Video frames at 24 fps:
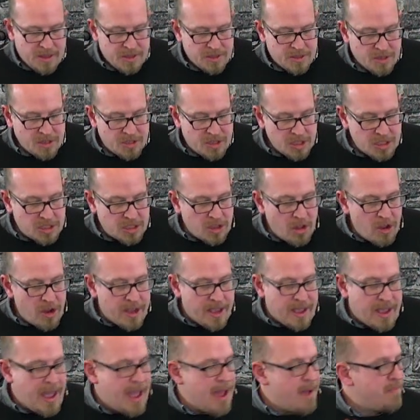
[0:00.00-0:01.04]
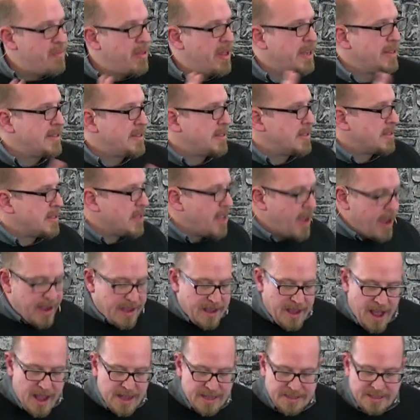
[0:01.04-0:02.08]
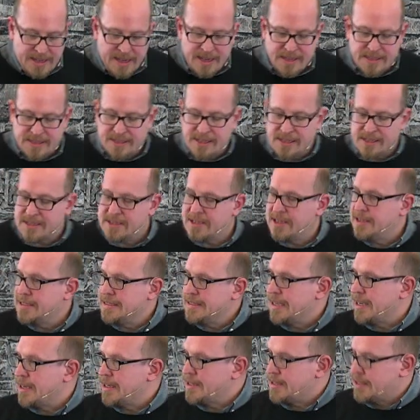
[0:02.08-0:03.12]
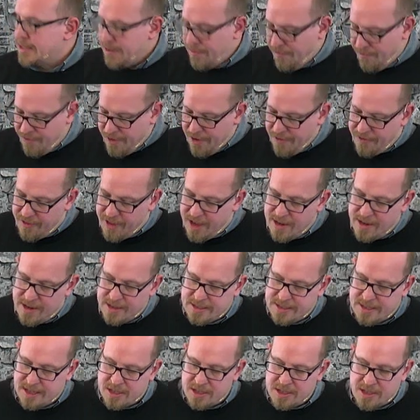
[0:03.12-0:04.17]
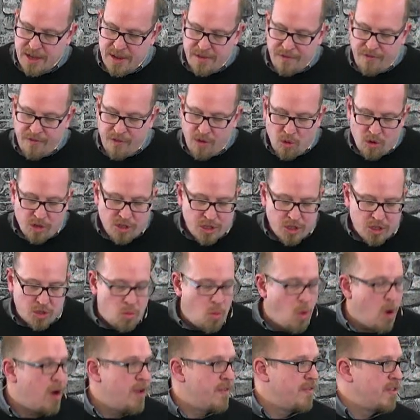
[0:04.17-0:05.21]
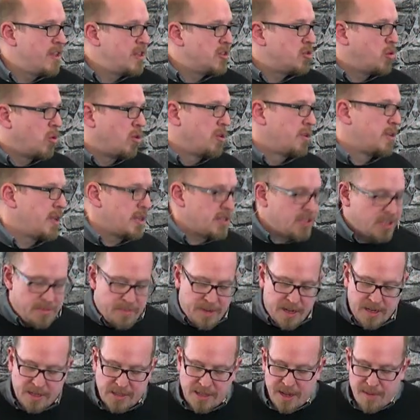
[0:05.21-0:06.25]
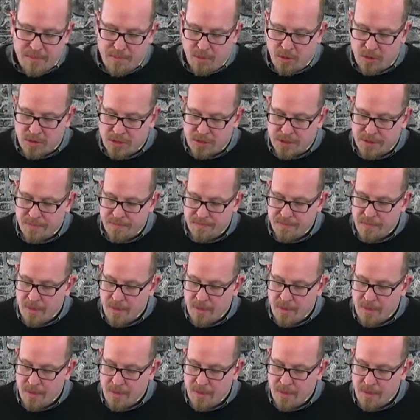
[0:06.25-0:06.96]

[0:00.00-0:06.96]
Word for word: So just look at places like Isaiah 66, 15 to 16, for just one of these Old Testament examples.